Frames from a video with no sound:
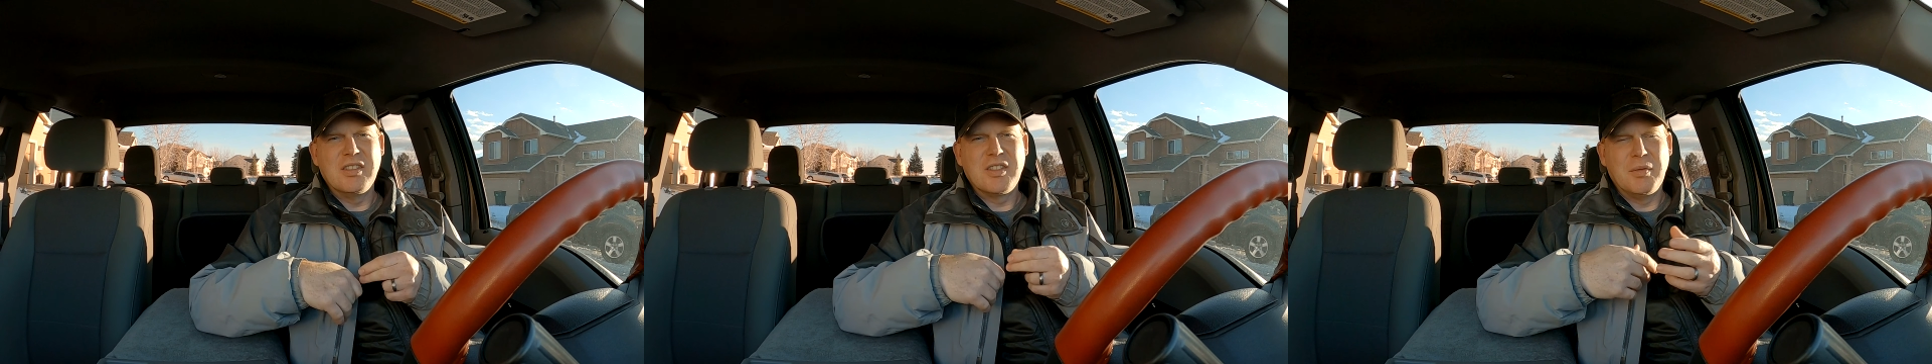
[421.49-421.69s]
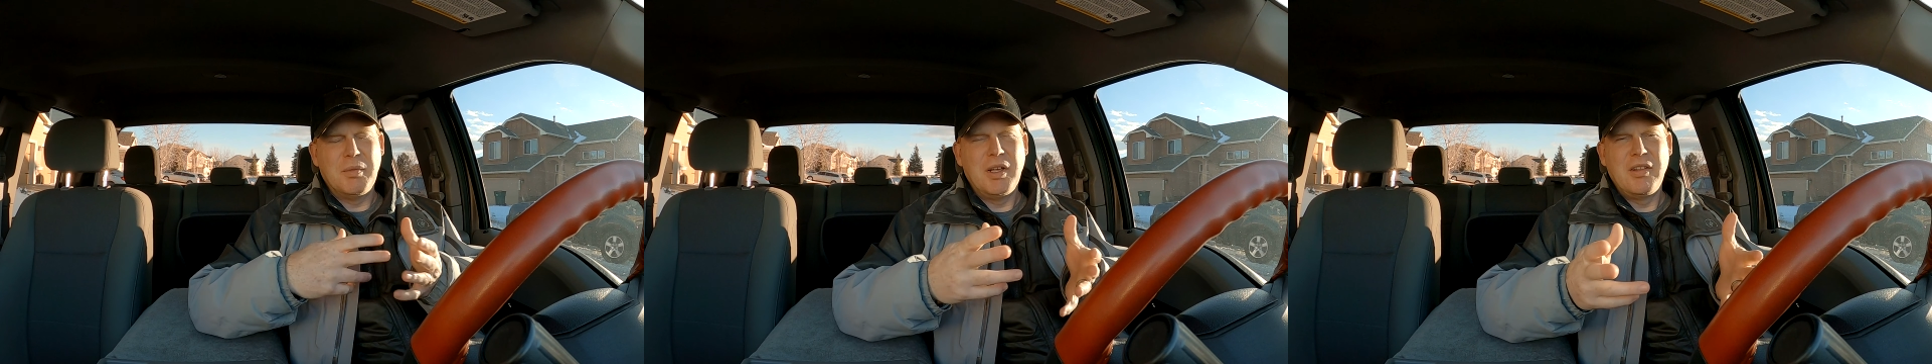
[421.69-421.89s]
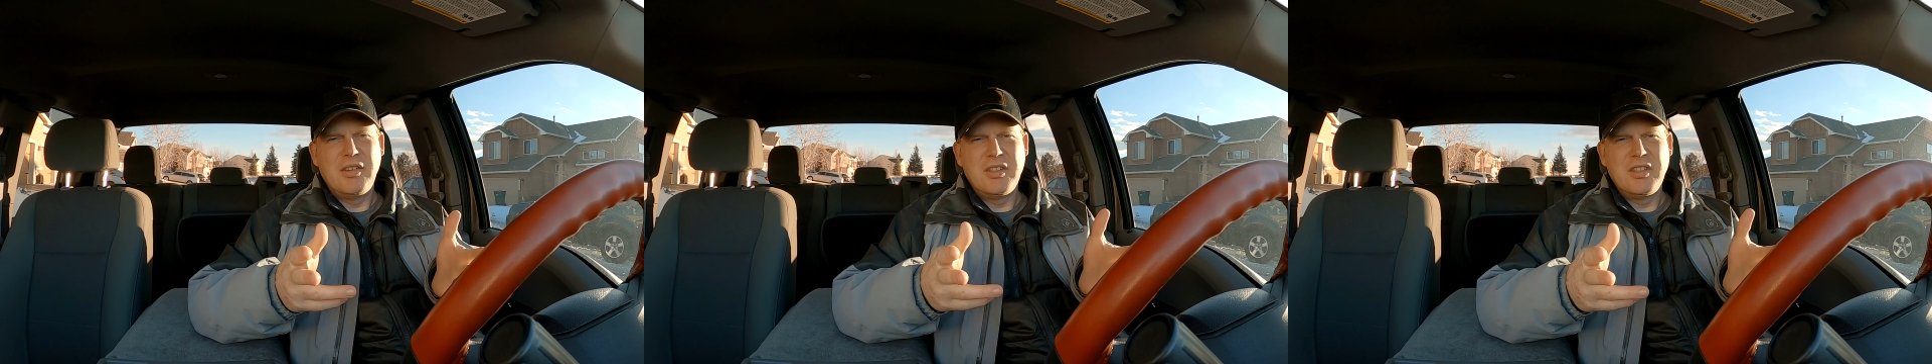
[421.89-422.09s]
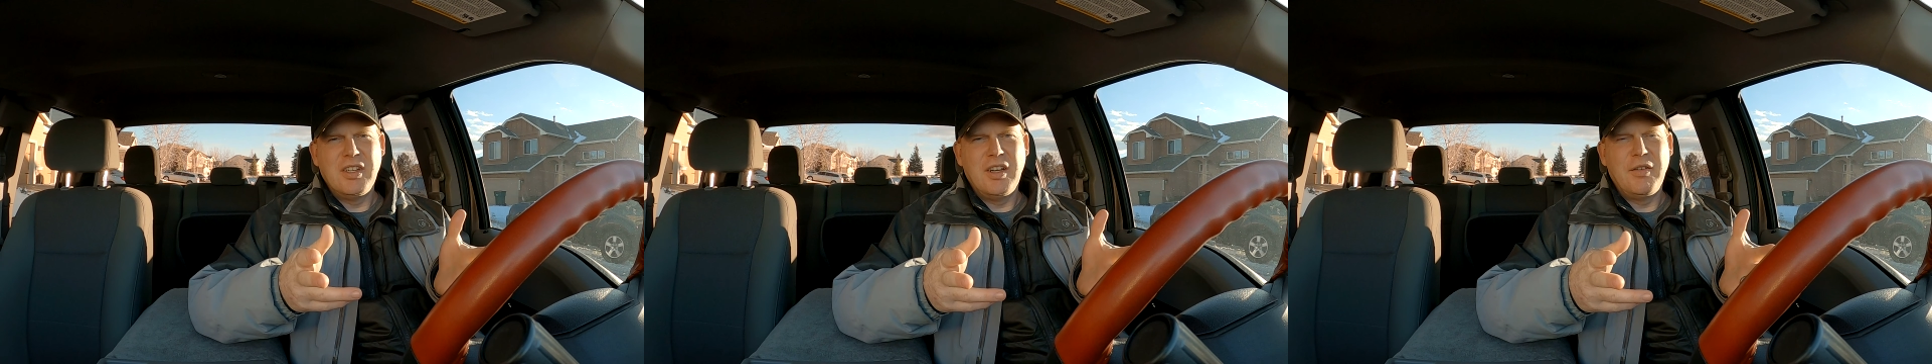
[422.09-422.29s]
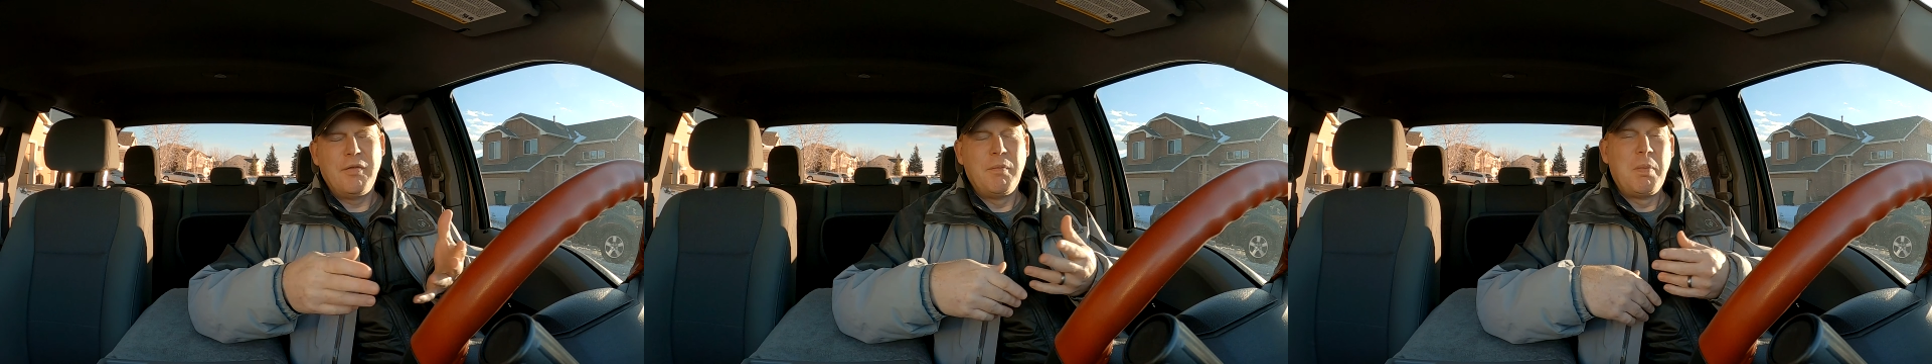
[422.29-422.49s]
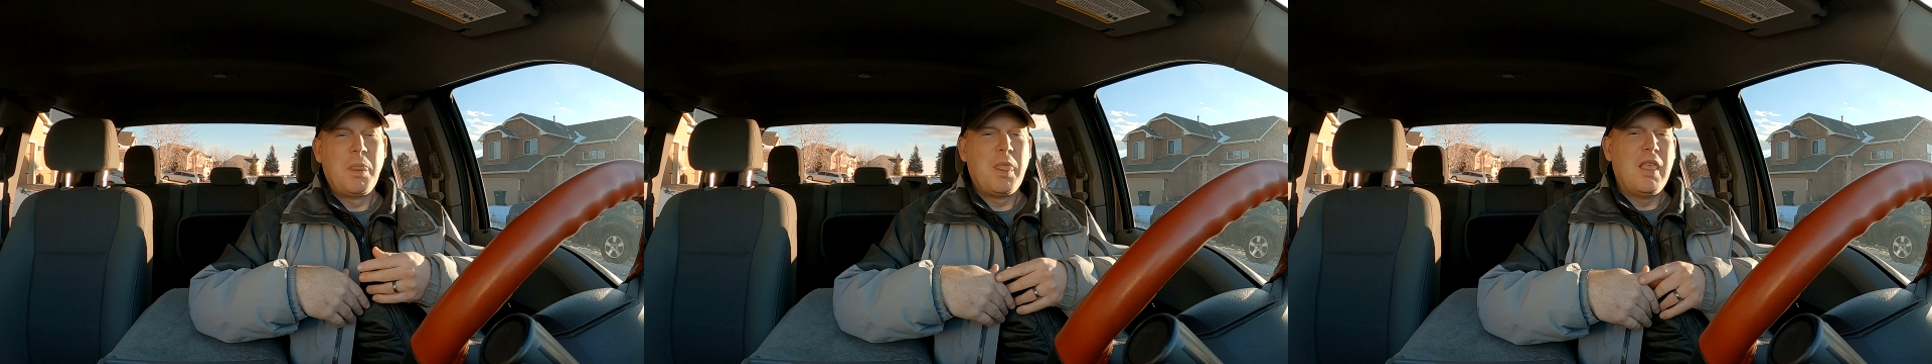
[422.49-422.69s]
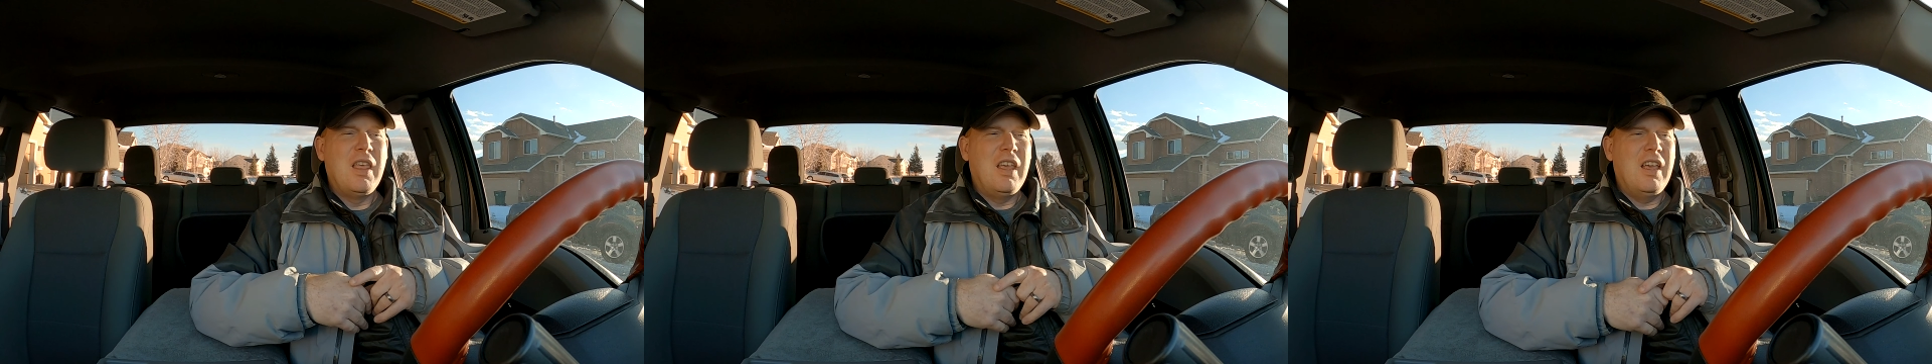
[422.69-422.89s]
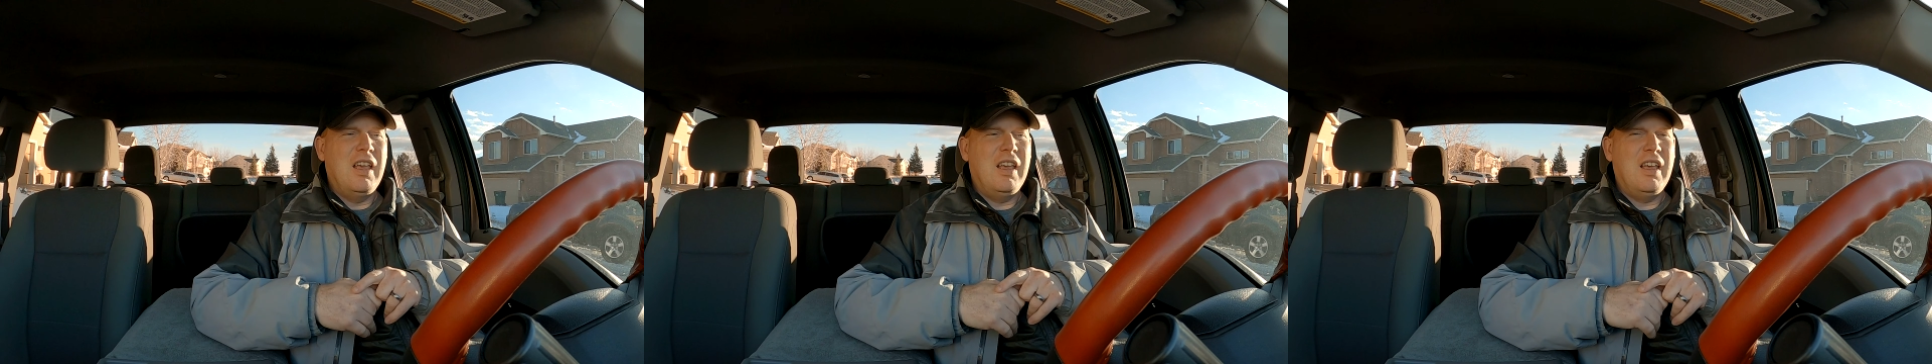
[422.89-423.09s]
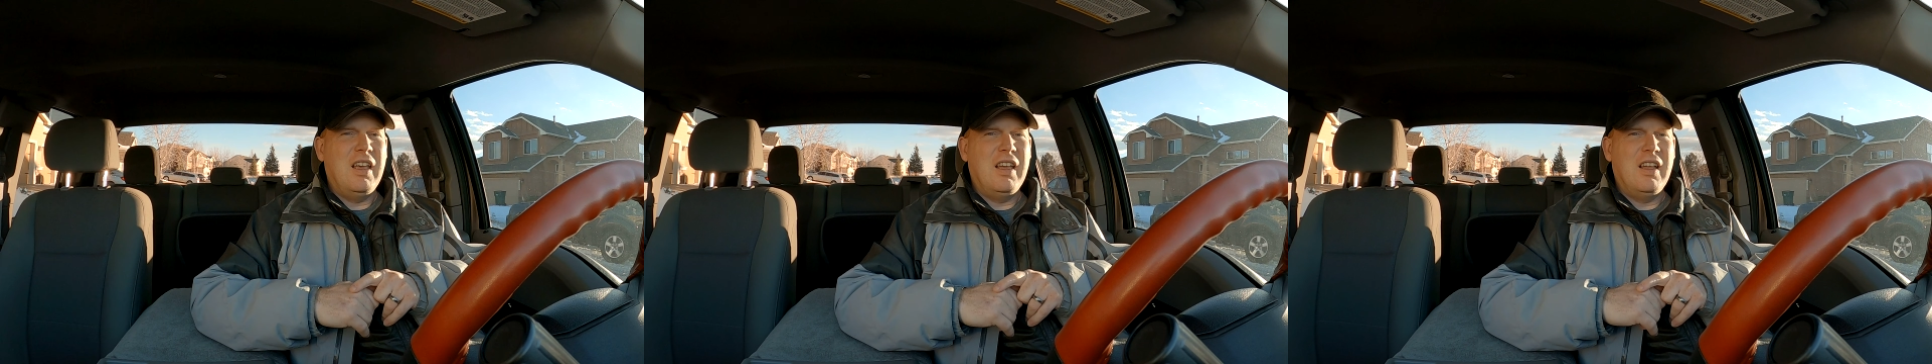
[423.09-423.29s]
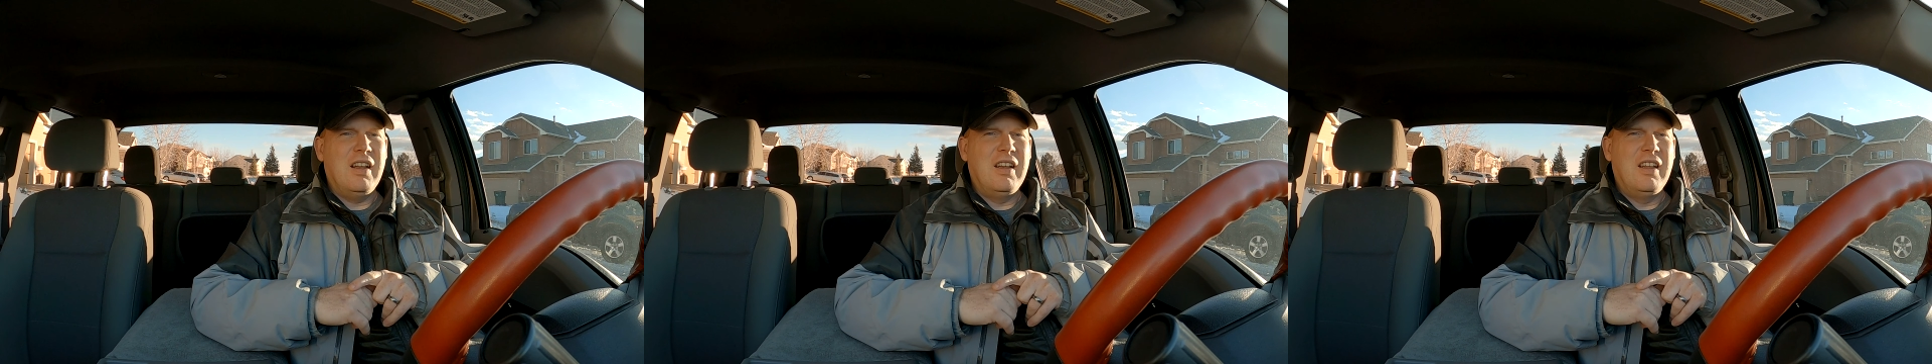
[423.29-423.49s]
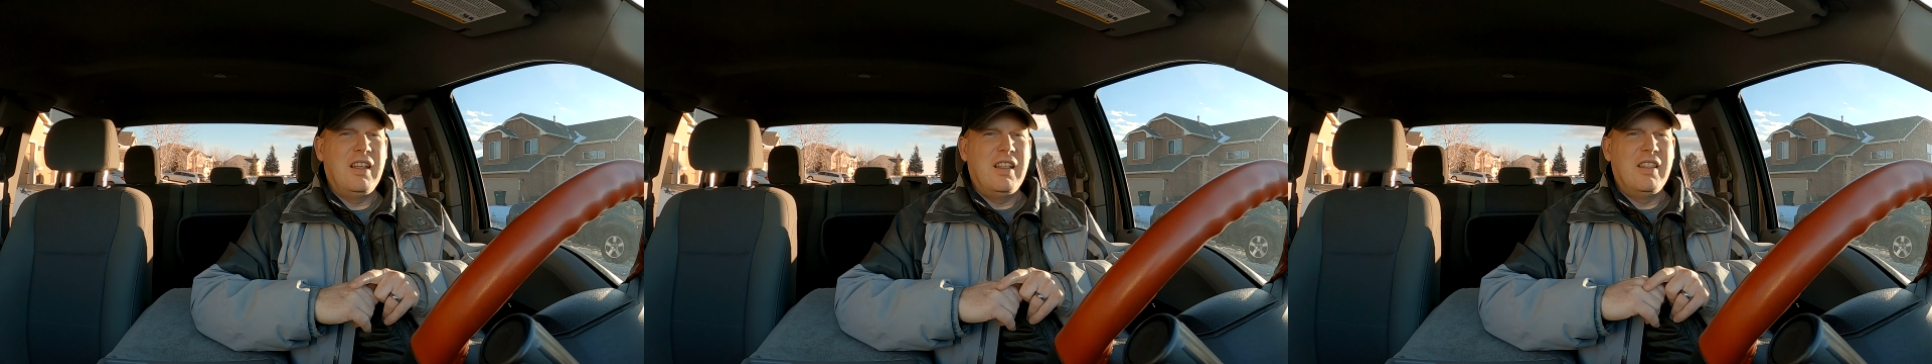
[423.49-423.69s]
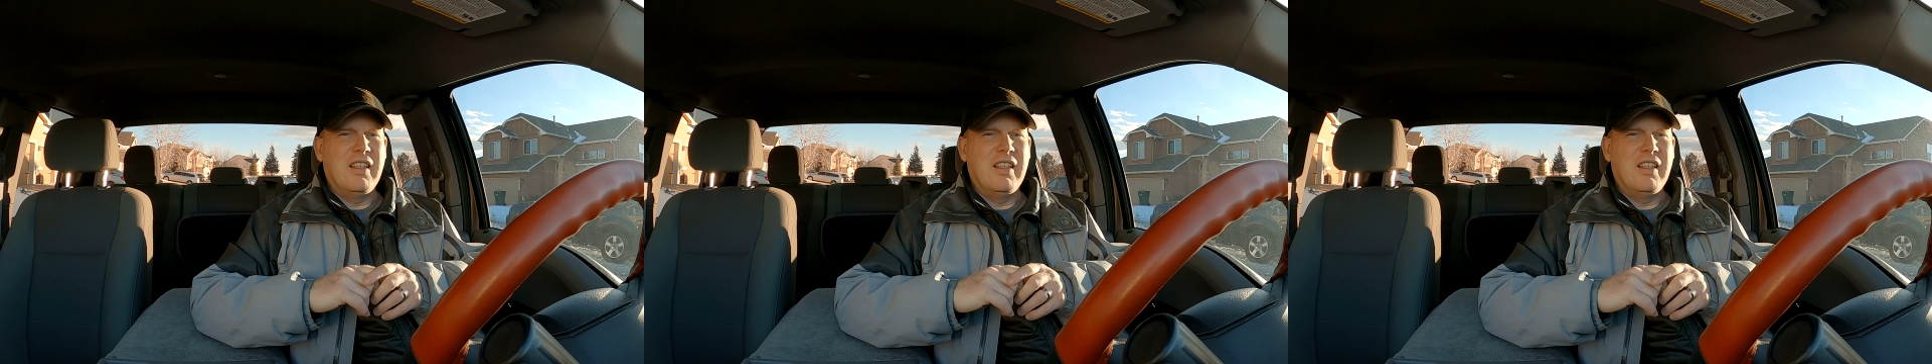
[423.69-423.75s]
and some other stuff, and